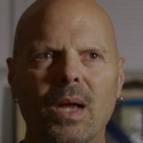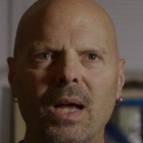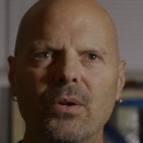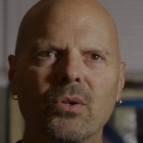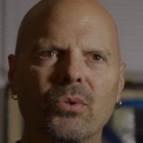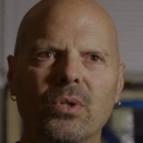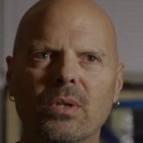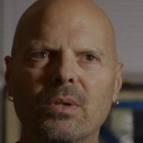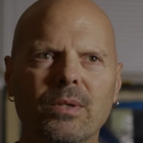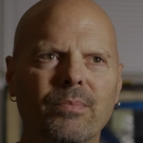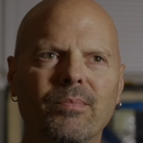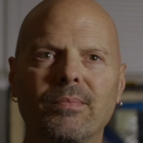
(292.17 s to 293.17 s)
I don't know,
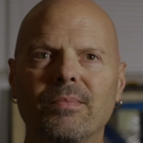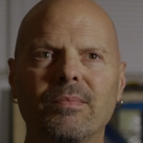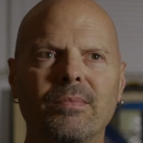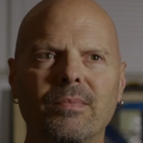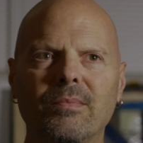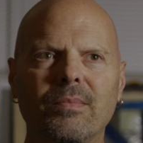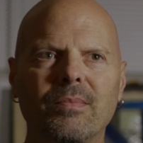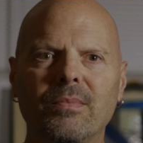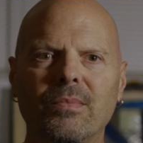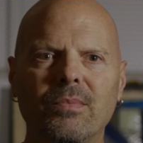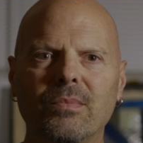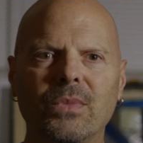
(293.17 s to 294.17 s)
just
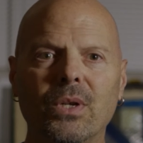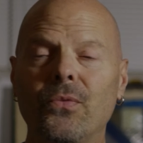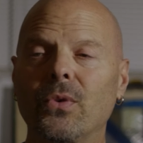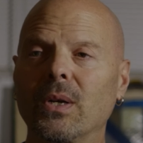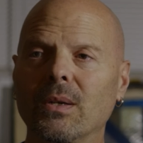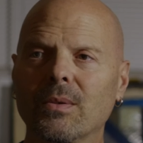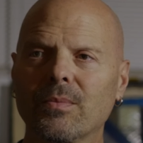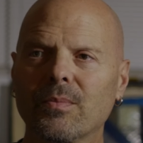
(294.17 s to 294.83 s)
different.